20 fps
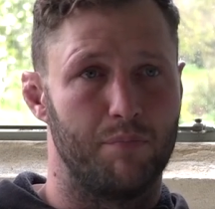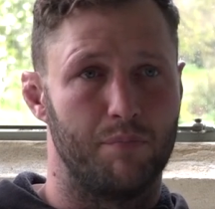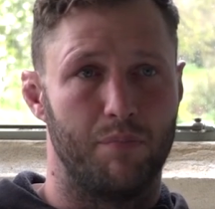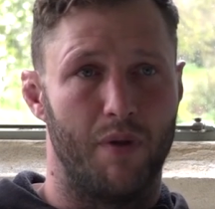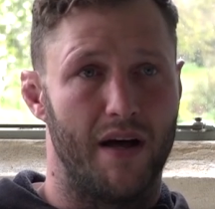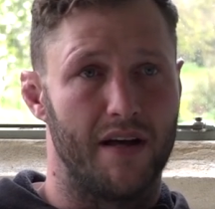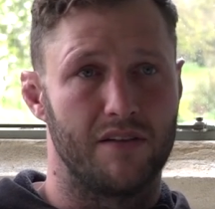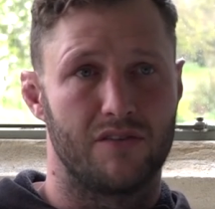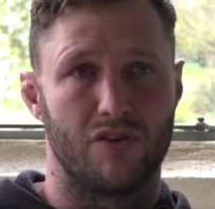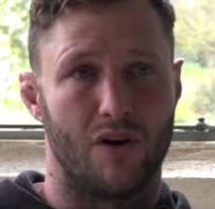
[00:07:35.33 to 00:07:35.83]

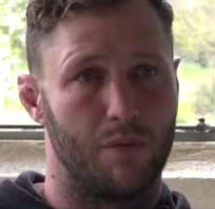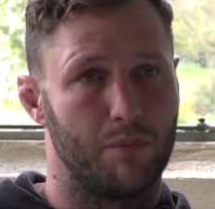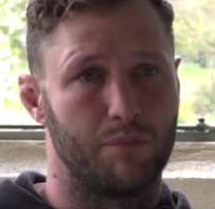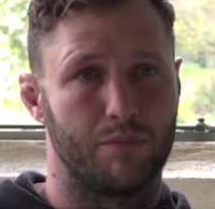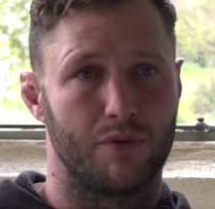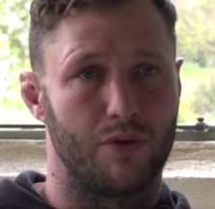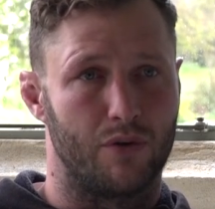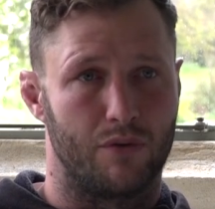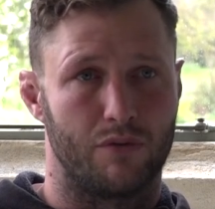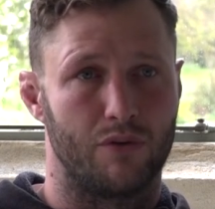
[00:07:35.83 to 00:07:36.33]
like top
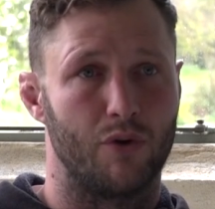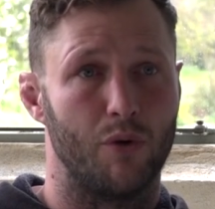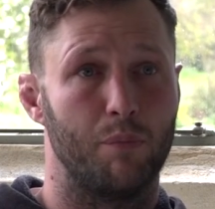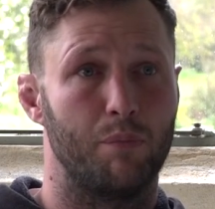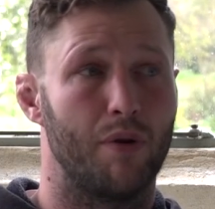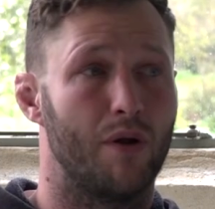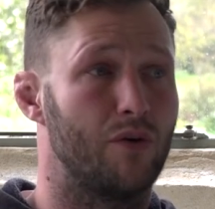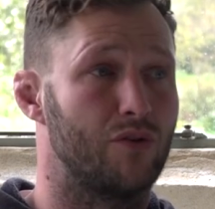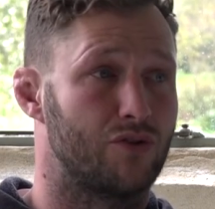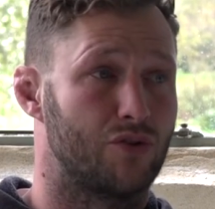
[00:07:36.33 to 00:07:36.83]
good
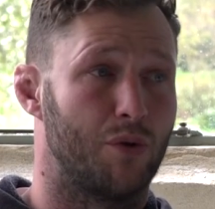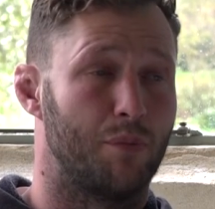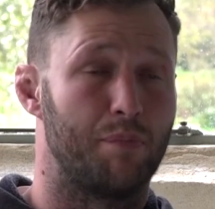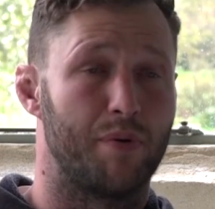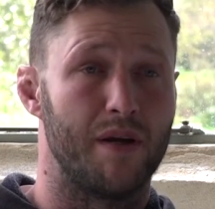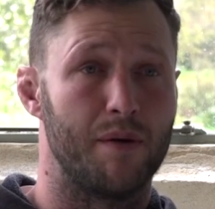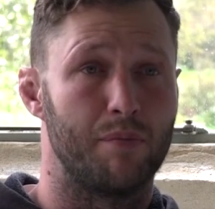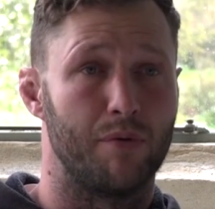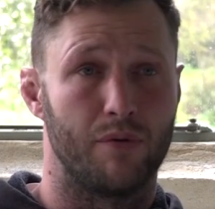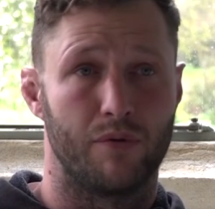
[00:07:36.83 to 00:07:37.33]
blokes, good
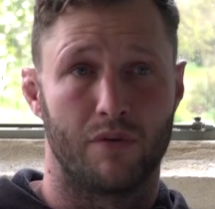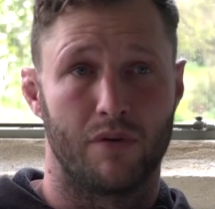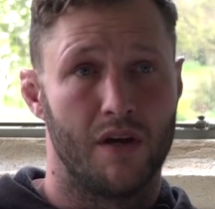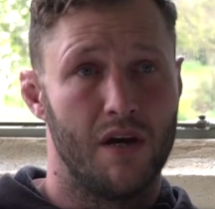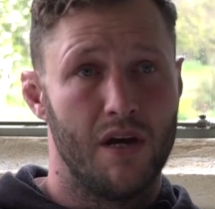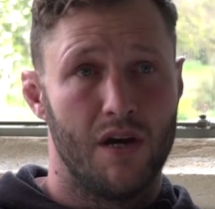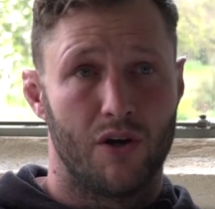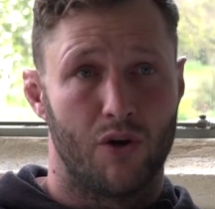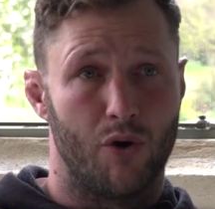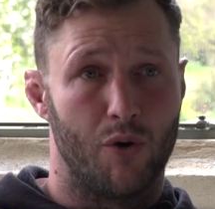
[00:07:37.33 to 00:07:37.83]
people,
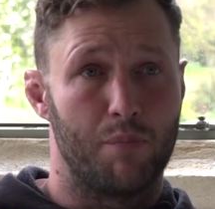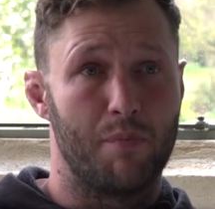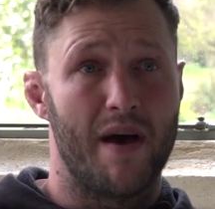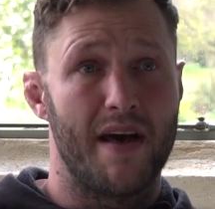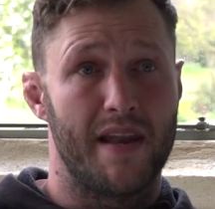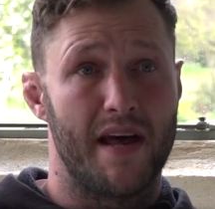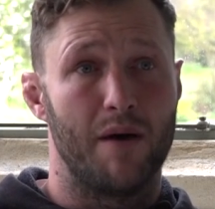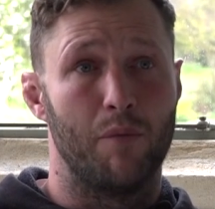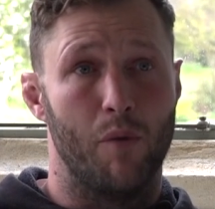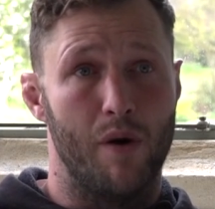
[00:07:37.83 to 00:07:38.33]
good
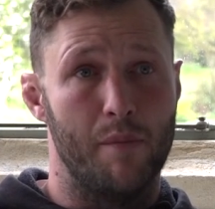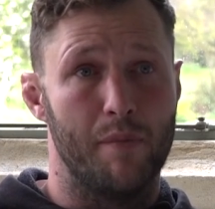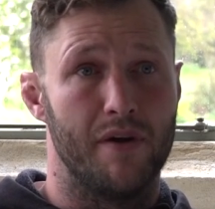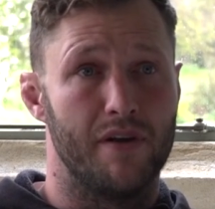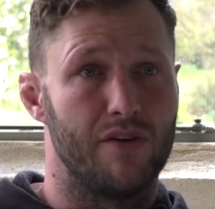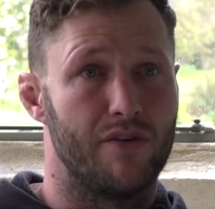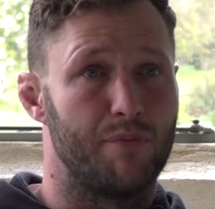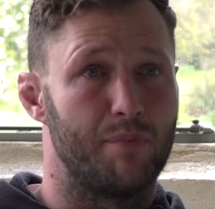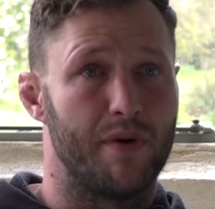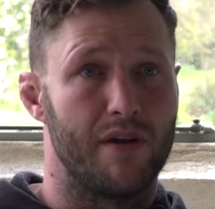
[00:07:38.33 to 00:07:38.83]
men and
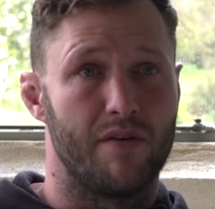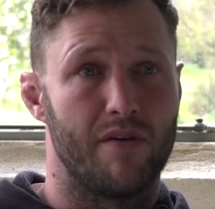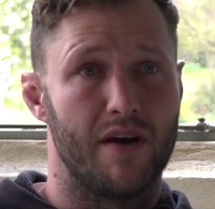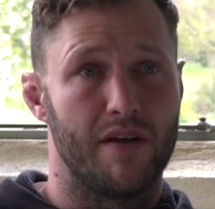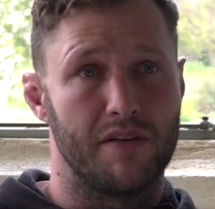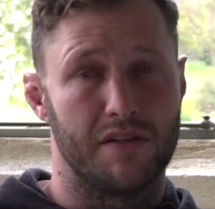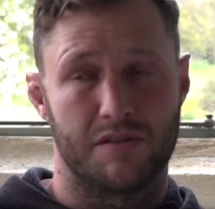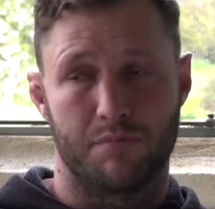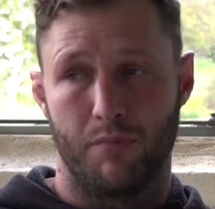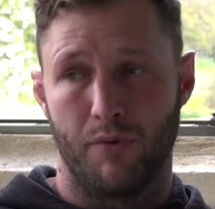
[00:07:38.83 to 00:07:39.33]
women who've been
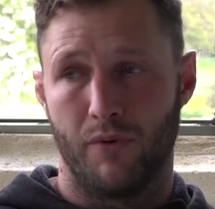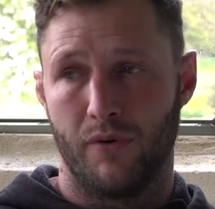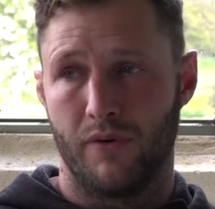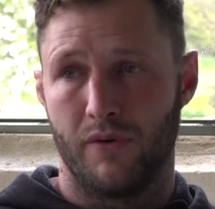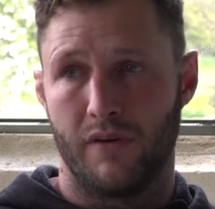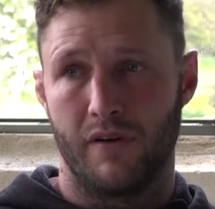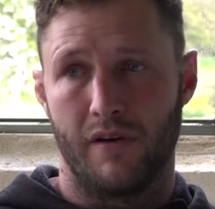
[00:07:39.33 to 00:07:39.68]
around the sport.